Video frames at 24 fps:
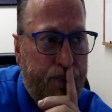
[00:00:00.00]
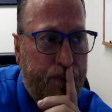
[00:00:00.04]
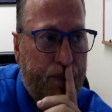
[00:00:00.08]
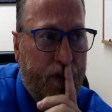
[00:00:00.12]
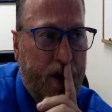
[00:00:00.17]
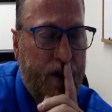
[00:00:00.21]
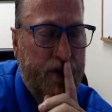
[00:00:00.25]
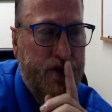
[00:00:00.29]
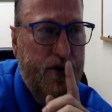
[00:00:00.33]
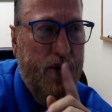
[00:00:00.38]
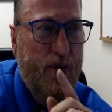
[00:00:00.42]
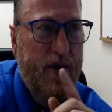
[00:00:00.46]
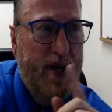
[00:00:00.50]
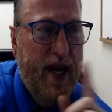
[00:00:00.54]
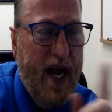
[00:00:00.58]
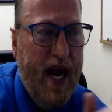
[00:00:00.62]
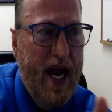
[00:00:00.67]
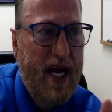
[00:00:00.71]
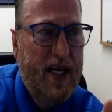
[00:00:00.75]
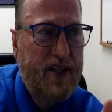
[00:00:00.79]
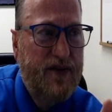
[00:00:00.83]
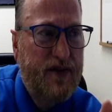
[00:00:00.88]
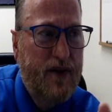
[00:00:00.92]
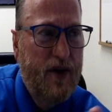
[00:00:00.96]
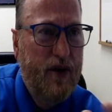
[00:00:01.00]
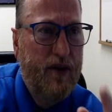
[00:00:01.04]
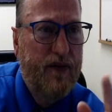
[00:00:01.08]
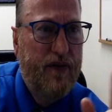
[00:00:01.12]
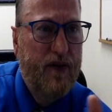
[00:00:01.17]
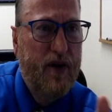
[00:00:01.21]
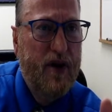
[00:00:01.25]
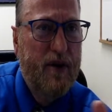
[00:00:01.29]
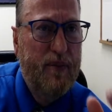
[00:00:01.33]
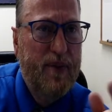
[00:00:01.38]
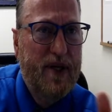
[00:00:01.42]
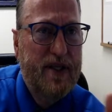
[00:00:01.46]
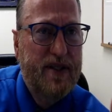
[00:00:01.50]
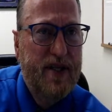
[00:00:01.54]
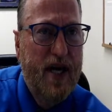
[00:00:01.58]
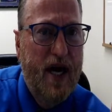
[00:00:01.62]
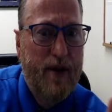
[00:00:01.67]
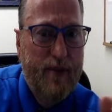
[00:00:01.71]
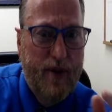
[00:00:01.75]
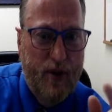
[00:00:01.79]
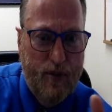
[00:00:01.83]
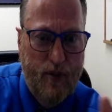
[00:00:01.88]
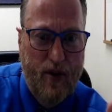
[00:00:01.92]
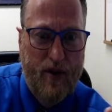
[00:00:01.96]
So cash flow free at my time. I
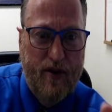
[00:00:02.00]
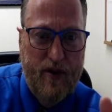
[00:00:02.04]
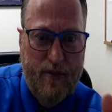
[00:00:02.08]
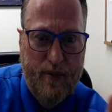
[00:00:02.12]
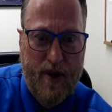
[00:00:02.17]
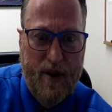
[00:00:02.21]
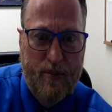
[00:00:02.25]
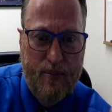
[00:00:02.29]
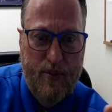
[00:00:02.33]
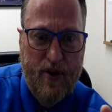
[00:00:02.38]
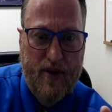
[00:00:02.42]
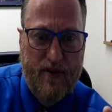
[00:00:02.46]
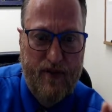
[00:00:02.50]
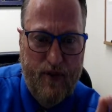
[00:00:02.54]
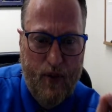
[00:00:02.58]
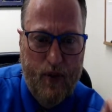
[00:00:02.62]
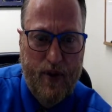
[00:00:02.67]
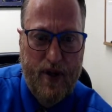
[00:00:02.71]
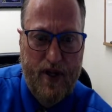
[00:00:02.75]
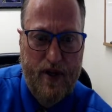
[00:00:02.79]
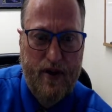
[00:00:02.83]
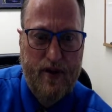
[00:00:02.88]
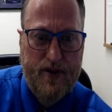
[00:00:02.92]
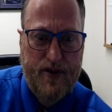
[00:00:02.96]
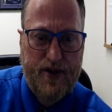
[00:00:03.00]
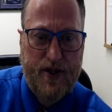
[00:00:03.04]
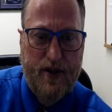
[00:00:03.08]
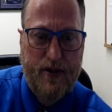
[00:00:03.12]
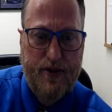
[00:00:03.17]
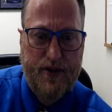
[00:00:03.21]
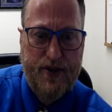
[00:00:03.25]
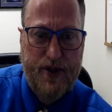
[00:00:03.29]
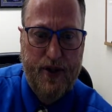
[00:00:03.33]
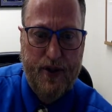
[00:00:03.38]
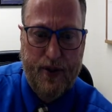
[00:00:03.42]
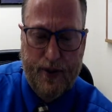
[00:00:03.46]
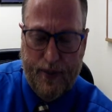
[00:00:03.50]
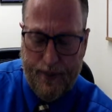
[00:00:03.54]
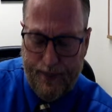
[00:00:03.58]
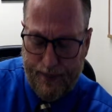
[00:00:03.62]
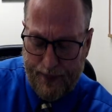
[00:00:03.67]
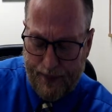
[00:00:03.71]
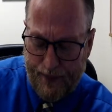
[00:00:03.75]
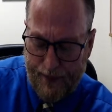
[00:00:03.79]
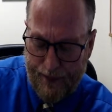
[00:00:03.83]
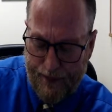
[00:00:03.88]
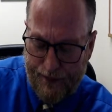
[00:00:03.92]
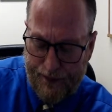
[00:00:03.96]
wrote in my book 40 years ago too.
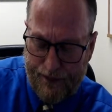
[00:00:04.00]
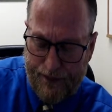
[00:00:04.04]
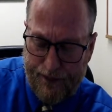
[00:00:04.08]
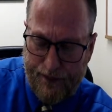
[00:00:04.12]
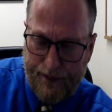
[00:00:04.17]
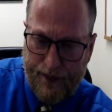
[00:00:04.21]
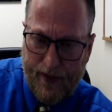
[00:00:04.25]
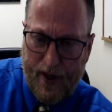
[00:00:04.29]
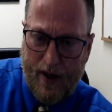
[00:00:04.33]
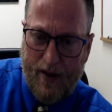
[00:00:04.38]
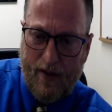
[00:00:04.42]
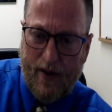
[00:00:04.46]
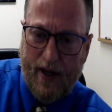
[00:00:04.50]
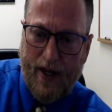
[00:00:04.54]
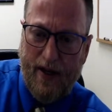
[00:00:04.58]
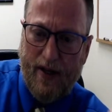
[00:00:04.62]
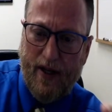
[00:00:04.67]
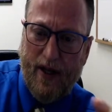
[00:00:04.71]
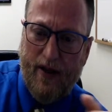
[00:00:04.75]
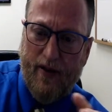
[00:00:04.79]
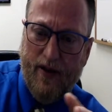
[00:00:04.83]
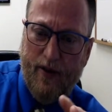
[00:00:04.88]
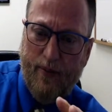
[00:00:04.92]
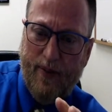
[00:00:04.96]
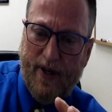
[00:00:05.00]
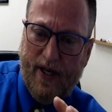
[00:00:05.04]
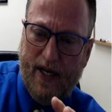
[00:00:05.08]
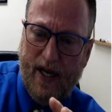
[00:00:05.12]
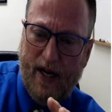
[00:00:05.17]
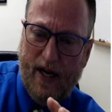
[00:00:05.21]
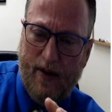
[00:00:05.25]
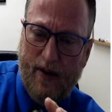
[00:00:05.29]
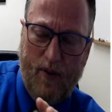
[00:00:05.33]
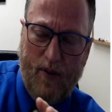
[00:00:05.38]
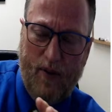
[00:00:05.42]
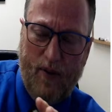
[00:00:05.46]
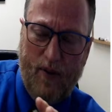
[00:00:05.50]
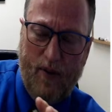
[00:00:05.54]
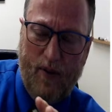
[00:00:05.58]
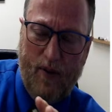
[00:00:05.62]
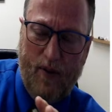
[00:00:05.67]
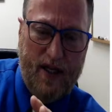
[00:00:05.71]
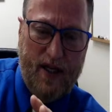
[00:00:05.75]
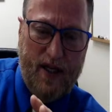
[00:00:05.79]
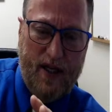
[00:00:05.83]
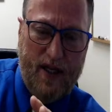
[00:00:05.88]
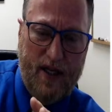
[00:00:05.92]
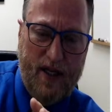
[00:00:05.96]
All right, and then we got what?
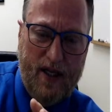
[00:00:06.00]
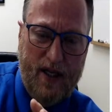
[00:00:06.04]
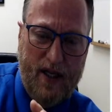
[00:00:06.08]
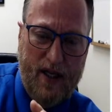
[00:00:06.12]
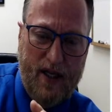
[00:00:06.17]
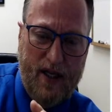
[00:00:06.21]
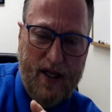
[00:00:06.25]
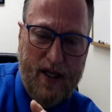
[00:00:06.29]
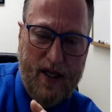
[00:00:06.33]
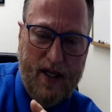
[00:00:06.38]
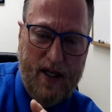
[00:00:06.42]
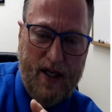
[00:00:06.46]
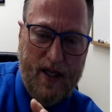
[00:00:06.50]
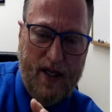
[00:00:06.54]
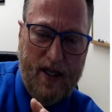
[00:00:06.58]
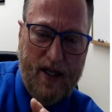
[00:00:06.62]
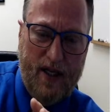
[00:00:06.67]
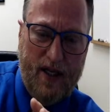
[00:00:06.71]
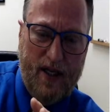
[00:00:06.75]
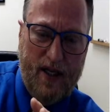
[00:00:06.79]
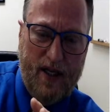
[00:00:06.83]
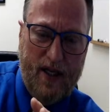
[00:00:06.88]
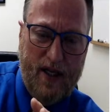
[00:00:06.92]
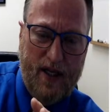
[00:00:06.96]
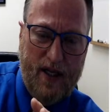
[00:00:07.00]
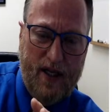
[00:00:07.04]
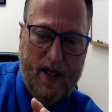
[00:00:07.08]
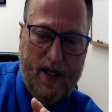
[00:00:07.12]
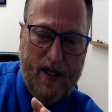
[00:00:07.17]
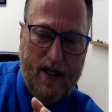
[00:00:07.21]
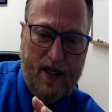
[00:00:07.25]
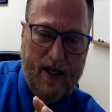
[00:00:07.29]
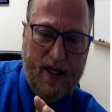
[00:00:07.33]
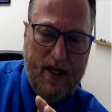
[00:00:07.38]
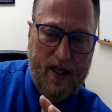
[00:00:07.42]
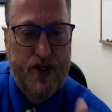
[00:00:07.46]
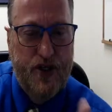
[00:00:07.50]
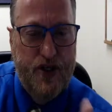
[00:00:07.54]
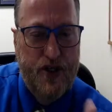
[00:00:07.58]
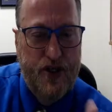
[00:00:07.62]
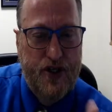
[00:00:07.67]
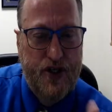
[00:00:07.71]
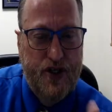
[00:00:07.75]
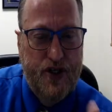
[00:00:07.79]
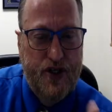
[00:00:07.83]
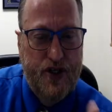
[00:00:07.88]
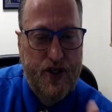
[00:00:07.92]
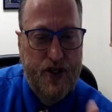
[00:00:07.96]
$5,000, $10,000. Do you
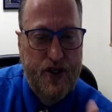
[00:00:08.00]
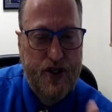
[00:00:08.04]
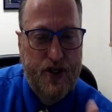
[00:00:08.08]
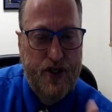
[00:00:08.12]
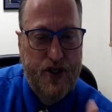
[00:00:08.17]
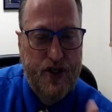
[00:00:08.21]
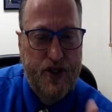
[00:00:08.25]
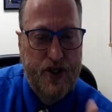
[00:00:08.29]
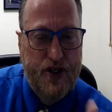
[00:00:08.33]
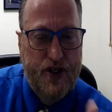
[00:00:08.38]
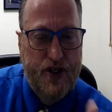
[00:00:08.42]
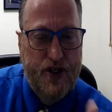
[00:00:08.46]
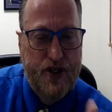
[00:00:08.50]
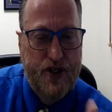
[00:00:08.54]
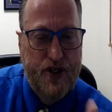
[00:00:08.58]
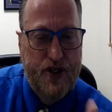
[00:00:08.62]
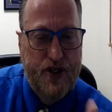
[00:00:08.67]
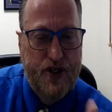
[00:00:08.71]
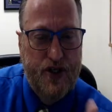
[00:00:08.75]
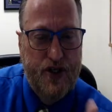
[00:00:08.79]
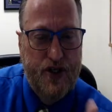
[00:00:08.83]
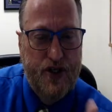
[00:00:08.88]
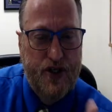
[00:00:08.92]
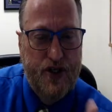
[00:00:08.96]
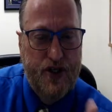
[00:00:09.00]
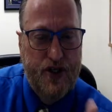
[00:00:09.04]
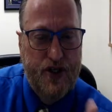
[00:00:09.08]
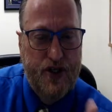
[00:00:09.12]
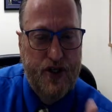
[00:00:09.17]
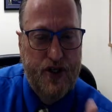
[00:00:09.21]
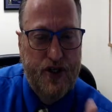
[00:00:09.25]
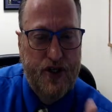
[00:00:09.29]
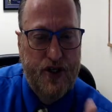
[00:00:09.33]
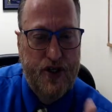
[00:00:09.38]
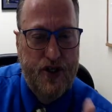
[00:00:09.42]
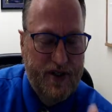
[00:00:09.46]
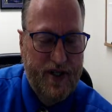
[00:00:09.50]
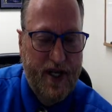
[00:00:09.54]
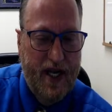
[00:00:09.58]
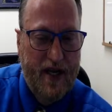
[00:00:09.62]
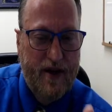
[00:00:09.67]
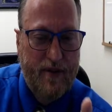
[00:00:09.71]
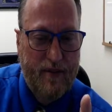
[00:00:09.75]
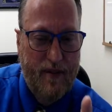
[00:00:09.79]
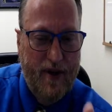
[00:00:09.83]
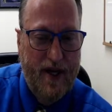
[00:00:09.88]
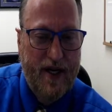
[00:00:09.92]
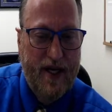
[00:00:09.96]
know in 7 weeks or less you can take
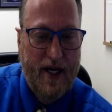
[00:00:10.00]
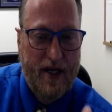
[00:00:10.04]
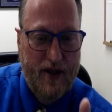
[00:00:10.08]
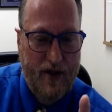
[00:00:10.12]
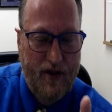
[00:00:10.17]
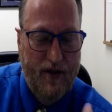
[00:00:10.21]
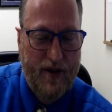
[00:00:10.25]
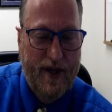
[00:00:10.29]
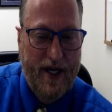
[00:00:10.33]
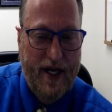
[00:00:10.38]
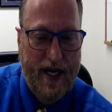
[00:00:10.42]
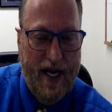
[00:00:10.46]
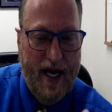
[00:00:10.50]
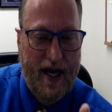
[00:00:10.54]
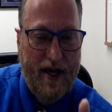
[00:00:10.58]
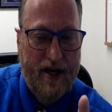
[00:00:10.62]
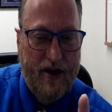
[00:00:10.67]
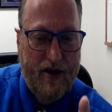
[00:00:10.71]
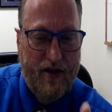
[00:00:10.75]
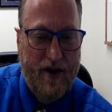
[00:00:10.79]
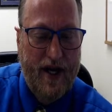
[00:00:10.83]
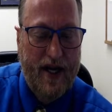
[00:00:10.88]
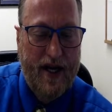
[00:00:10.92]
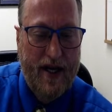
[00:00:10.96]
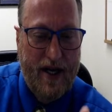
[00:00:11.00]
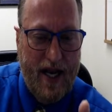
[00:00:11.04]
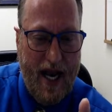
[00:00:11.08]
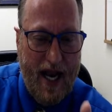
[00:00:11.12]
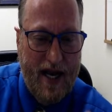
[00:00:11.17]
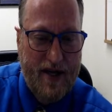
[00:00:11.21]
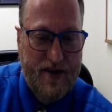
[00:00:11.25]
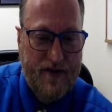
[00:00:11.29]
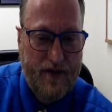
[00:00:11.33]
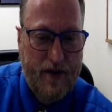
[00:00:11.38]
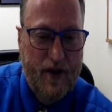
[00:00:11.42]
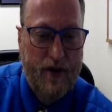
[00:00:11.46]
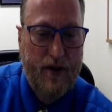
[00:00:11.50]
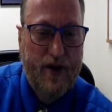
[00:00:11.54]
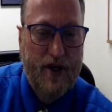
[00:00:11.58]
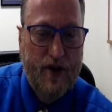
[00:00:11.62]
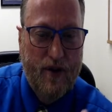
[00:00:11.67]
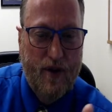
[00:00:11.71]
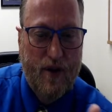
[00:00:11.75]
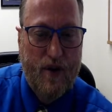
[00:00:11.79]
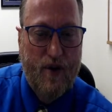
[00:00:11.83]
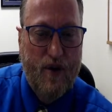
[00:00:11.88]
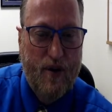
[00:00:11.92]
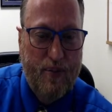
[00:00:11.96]
money, loan it out, and create a cash flow under a
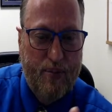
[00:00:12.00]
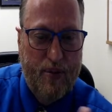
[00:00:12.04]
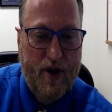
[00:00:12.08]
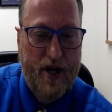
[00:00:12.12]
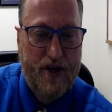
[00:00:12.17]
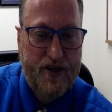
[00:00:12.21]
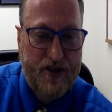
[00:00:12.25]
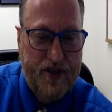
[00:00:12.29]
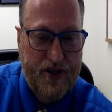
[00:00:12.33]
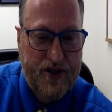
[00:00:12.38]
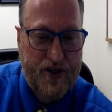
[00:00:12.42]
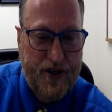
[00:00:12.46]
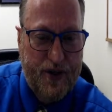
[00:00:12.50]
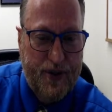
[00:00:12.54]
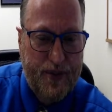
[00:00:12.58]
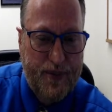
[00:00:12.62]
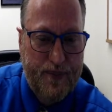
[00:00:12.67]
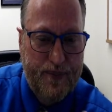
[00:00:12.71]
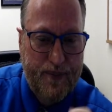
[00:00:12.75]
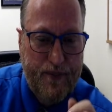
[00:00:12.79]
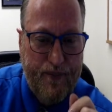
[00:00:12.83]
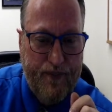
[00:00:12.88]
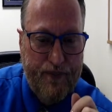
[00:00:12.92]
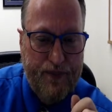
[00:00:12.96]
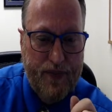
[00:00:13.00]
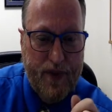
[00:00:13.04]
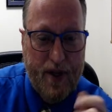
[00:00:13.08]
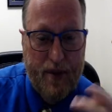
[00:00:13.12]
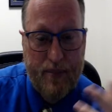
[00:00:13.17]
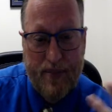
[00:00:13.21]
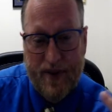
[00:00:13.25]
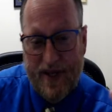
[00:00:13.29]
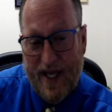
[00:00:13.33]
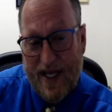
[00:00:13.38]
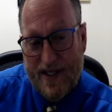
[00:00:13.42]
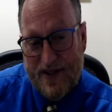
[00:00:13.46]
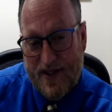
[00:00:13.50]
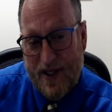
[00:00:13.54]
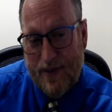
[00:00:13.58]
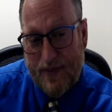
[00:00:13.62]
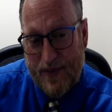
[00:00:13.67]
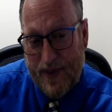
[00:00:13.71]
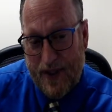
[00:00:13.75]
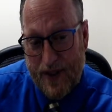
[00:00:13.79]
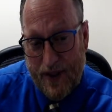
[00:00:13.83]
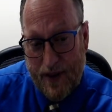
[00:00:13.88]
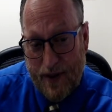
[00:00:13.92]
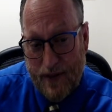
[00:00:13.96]
corporation too? But that's up to
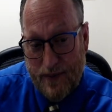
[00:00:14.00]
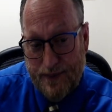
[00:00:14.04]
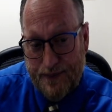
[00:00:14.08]
you.